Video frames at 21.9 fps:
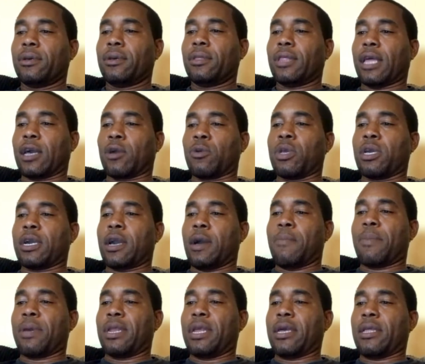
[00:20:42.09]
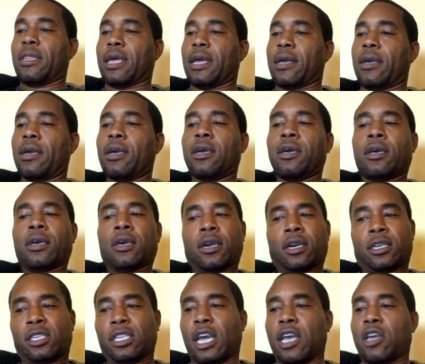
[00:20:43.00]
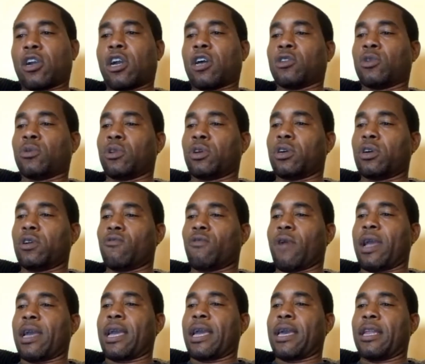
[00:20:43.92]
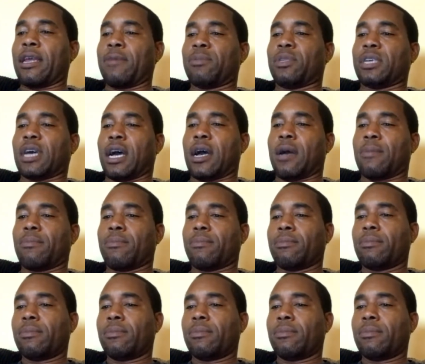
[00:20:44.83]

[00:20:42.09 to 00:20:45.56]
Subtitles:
Like when he coming in, like Castano comes with a good right hand up top.